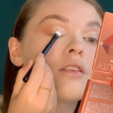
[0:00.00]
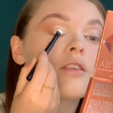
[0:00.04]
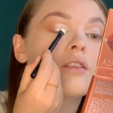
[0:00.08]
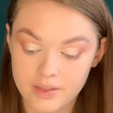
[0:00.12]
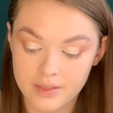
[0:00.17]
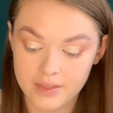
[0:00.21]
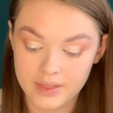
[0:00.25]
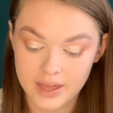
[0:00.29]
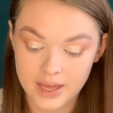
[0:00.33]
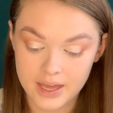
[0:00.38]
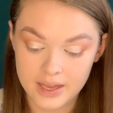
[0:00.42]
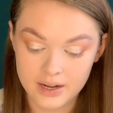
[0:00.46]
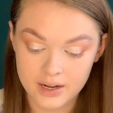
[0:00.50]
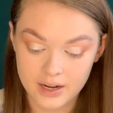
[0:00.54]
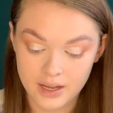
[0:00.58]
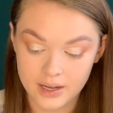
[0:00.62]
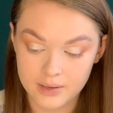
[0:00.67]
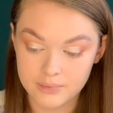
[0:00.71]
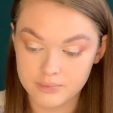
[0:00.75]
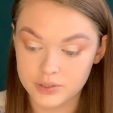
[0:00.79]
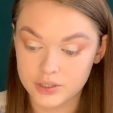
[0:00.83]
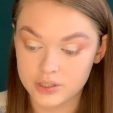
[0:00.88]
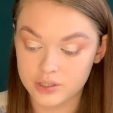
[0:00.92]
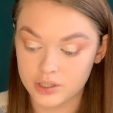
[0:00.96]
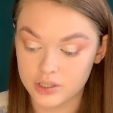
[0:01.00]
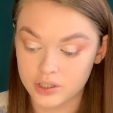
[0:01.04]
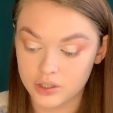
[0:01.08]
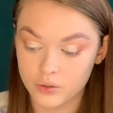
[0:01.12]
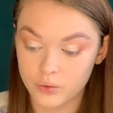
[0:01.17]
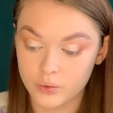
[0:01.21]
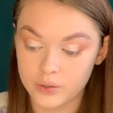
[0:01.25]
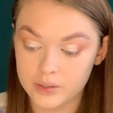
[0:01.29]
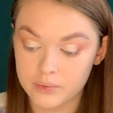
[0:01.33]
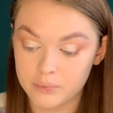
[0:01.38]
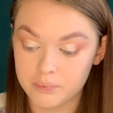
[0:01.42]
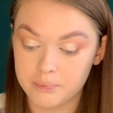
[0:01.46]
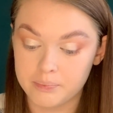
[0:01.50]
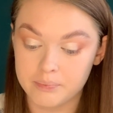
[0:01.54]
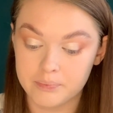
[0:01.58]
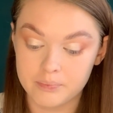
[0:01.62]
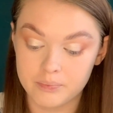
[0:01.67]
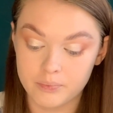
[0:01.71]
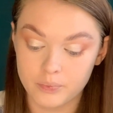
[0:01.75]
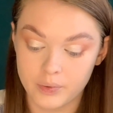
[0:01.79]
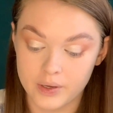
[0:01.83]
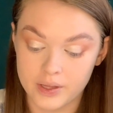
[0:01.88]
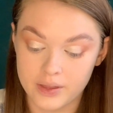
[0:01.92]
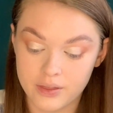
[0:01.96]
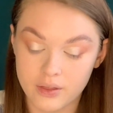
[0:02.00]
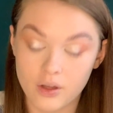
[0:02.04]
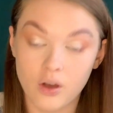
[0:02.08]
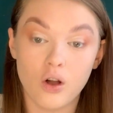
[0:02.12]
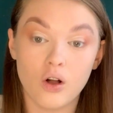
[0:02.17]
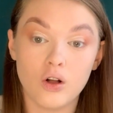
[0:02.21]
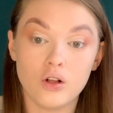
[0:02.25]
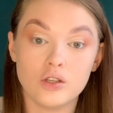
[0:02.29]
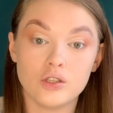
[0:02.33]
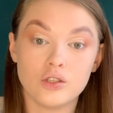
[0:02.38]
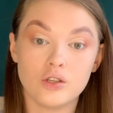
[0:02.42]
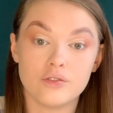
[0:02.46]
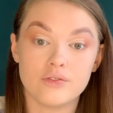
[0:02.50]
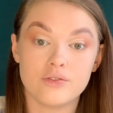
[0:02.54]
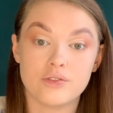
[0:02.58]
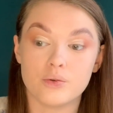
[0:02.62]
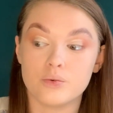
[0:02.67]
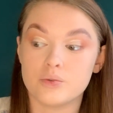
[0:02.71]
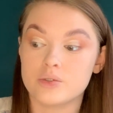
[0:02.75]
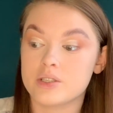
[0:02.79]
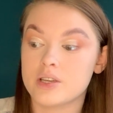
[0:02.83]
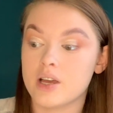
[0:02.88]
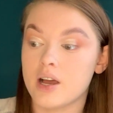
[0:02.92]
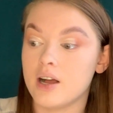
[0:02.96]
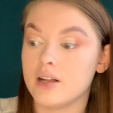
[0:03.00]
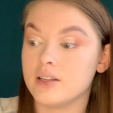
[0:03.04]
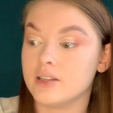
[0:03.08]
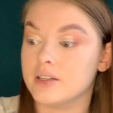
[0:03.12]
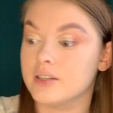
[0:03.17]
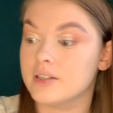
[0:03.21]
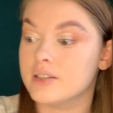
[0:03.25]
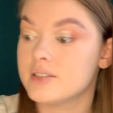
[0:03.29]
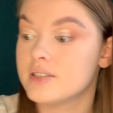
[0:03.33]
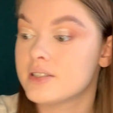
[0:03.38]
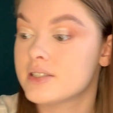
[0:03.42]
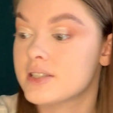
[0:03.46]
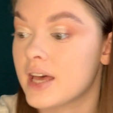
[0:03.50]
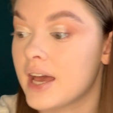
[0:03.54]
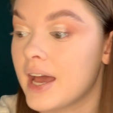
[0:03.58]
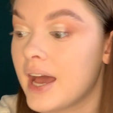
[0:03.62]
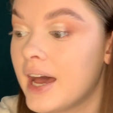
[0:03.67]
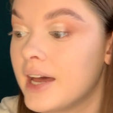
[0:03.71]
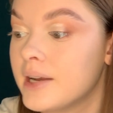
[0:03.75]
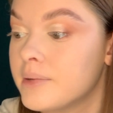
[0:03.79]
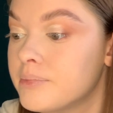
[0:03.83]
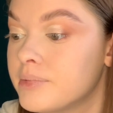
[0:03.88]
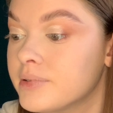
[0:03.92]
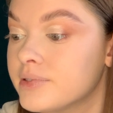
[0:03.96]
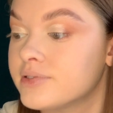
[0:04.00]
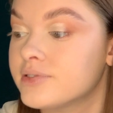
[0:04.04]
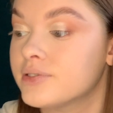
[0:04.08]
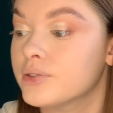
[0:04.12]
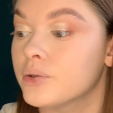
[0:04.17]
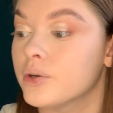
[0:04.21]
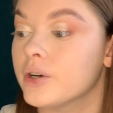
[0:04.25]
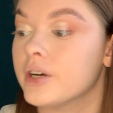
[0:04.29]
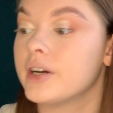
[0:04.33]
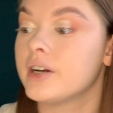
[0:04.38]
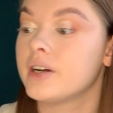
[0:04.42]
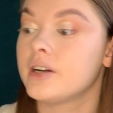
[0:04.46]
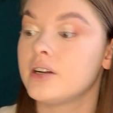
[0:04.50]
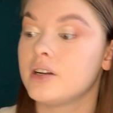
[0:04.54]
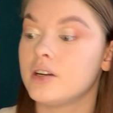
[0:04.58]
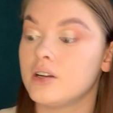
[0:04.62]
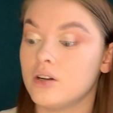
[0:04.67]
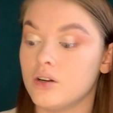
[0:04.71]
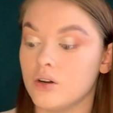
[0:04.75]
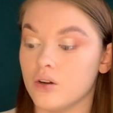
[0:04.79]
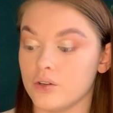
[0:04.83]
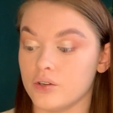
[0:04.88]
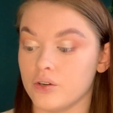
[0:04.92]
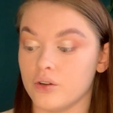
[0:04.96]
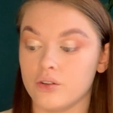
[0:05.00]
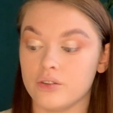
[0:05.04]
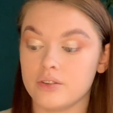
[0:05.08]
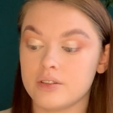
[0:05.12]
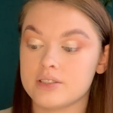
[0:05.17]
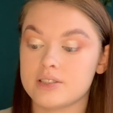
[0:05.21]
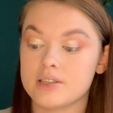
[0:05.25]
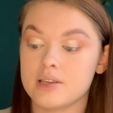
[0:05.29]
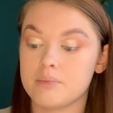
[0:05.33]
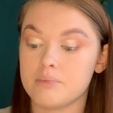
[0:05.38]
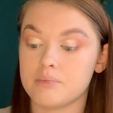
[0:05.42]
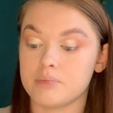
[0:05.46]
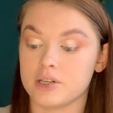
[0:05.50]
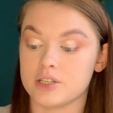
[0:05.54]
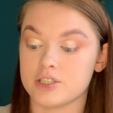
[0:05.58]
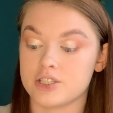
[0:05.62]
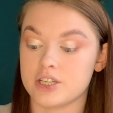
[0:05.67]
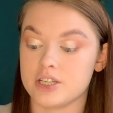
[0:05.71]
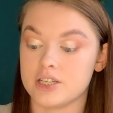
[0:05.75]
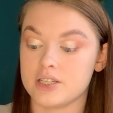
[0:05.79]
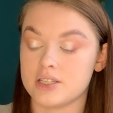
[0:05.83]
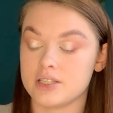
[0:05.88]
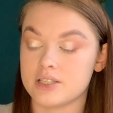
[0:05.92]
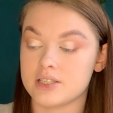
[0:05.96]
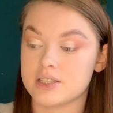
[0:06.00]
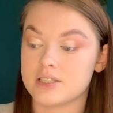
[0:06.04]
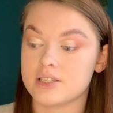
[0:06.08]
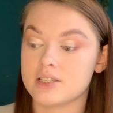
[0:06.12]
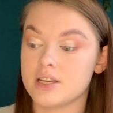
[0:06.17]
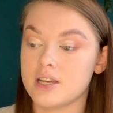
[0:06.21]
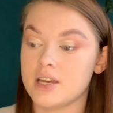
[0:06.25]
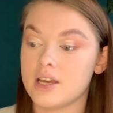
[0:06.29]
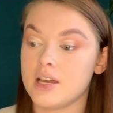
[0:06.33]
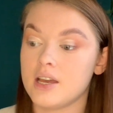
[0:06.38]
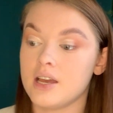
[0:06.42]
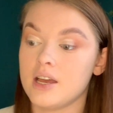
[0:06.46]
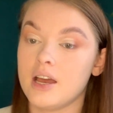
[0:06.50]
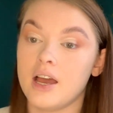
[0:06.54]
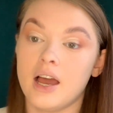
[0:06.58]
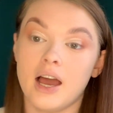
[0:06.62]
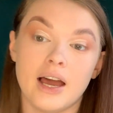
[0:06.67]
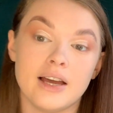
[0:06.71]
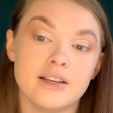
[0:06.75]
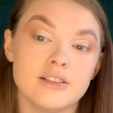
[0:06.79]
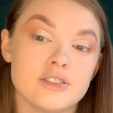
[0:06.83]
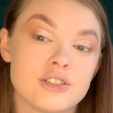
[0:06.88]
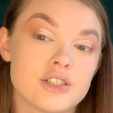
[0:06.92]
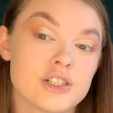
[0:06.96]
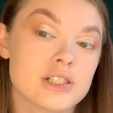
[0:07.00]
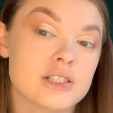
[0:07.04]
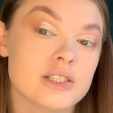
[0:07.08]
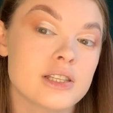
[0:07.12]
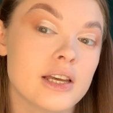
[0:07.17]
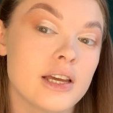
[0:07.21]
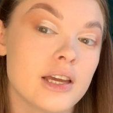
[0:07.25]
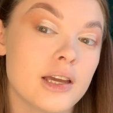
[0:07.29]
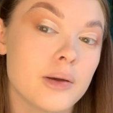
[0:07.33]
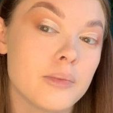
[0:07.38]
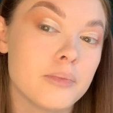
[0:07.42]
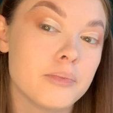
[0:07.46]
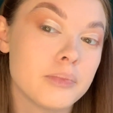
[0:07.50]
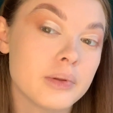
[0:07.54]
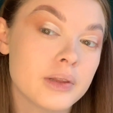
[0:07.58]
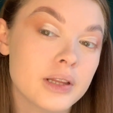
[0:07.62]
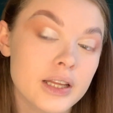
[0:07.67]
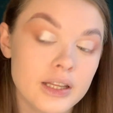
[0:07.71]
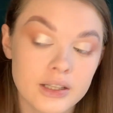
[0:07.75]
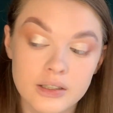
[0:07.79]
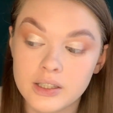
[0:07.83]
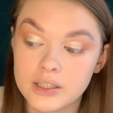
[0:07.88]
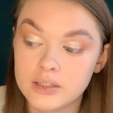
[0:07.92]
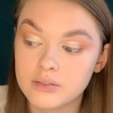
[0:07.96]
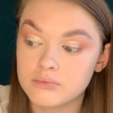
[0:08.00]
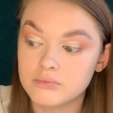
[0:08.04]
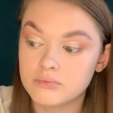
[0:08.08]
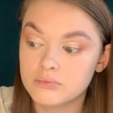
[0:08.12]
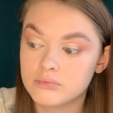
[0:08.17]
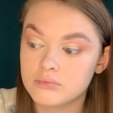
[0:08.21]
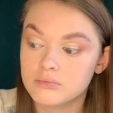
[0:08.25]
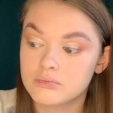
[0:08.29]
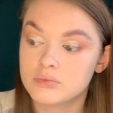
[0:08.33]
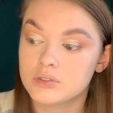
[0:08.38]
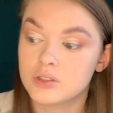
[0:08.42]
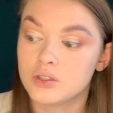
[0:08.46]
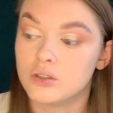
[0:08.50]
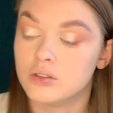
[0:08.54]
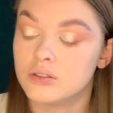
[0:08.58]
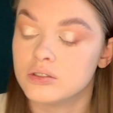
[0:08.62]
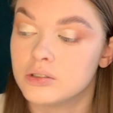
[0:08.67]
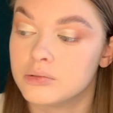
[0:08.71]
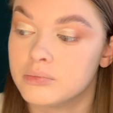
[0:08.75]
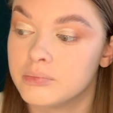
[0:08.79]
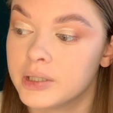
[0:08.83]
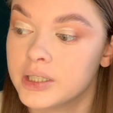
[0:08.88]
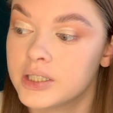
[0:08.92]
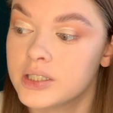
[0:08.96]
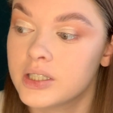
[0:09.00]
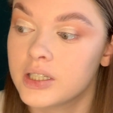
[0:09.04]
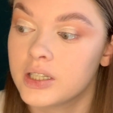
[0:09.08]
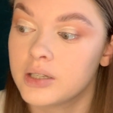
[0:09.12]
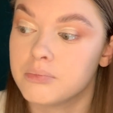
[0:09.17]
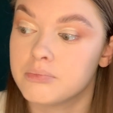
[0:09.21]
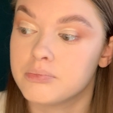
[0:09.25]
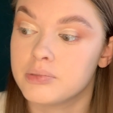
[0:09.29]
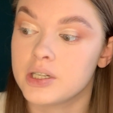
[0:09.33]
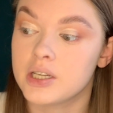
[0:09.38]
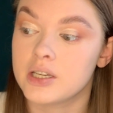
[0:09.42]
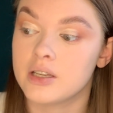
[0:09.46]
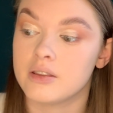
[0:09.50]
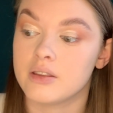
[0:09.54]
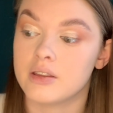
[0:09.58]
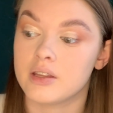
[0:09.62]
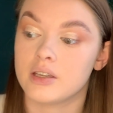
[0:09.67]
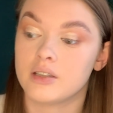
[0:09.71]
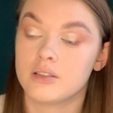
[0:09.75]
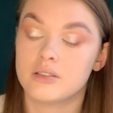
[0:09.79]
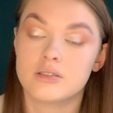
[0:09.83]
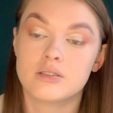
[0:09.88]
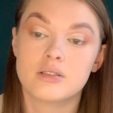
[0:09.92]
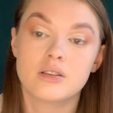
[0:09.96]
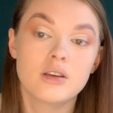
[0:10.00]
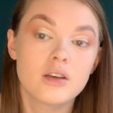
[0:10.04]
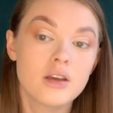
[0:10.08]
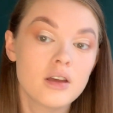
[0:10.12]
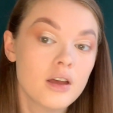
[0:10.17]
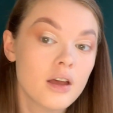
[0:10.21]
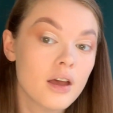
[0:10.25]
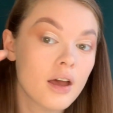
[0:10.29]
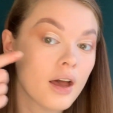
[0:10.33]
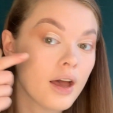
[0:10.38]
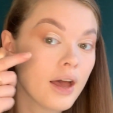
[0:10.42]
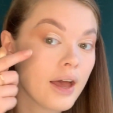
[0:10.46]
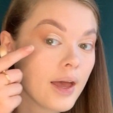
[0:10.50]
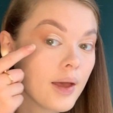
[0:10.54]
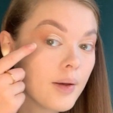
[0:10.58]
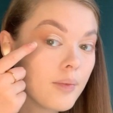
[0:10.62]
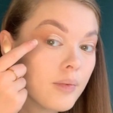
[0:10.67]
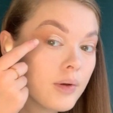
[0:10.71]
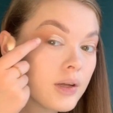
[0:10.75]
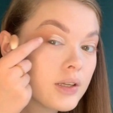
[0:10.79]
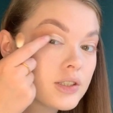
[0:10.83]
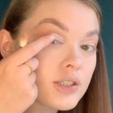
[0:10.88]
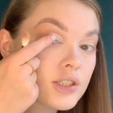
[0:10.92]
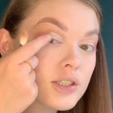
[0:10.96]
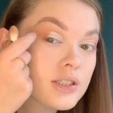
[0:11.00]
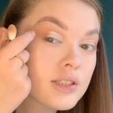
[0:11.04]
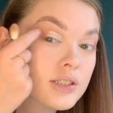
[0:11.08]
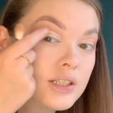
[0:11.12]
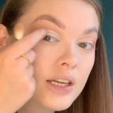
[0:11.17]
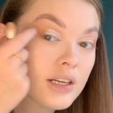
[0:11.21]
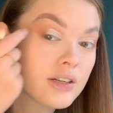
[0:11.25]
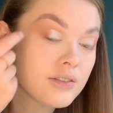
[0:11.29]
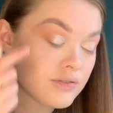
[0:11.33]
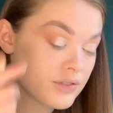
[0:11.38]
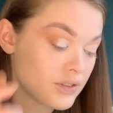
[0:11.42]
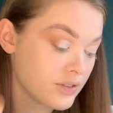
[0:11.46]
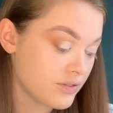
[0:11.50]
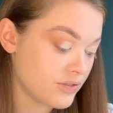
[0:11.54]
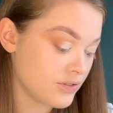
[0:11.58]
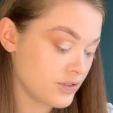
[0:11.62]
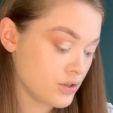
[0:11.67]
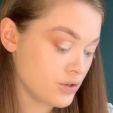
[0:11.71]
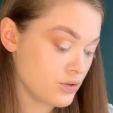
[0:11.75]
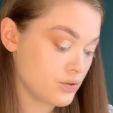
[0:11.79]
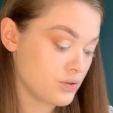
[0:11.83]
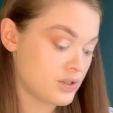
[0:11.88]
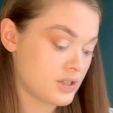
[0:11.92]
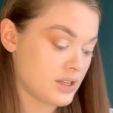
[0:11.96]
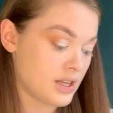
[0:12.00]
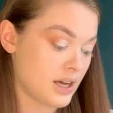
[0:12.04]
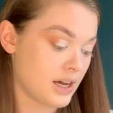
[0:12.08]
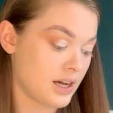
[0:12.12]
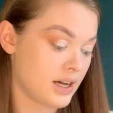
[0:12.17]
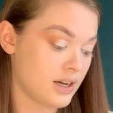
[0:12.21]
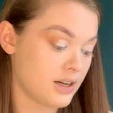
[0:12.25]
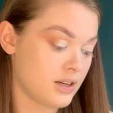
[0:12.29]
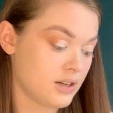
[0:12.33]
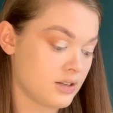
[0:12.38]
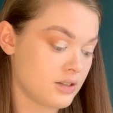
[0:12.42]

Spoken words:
Then I'm just going to go in with all of those colours that I had before on all the same brushes and just like, God almighty, I'm breaking things, and just kind of diffuse that,